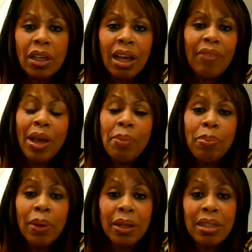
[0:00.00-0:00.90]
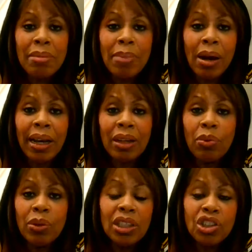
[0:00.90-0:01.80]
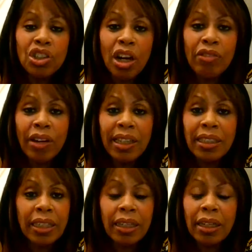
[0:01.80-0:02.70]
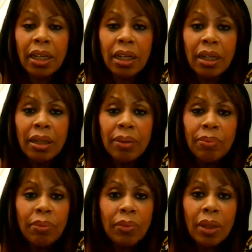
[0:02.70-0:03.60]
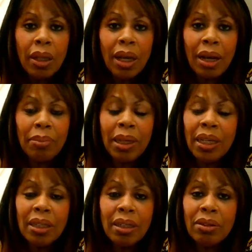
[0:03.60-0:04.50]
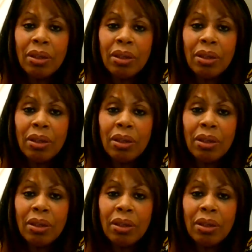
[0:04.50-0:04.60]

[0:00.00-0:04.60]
And that bloody Mike with his gyrating. I mean,